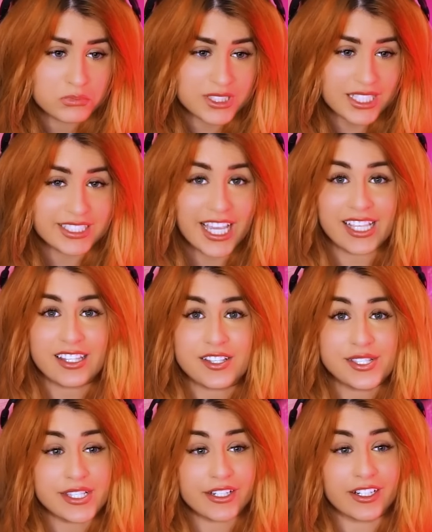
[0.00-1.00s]
like, take
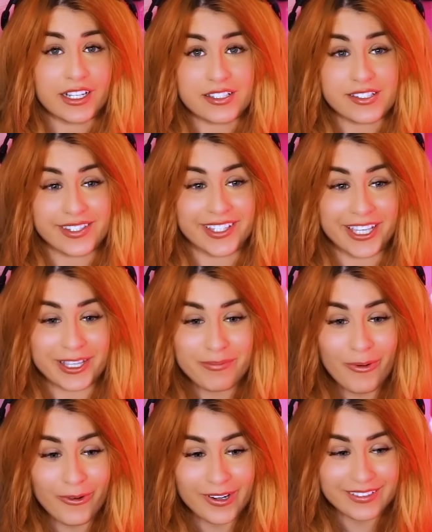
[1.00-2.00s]
this seriously.
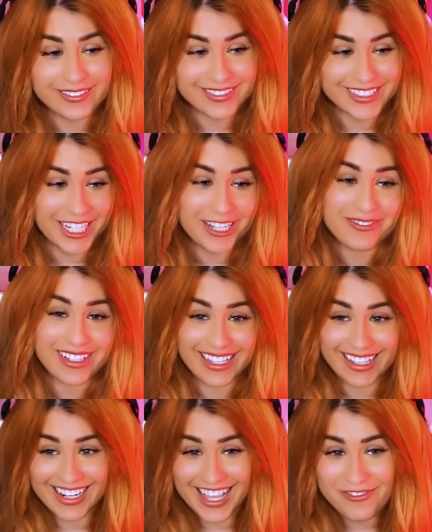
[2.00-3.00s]
Poor
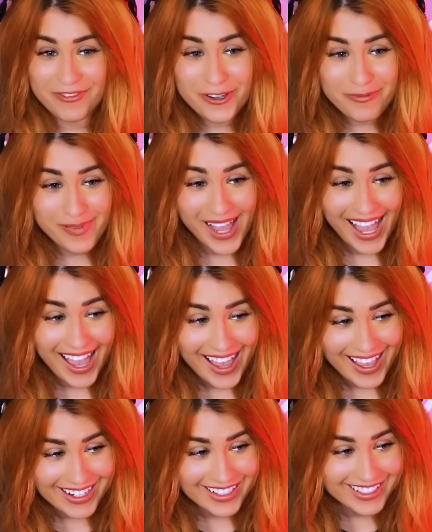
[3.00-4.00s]
Damian, I feel
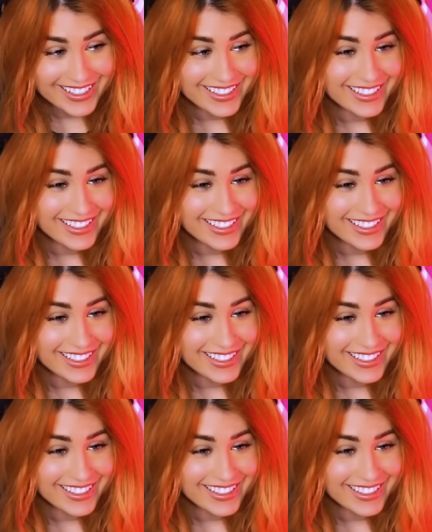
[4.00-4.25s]
bad.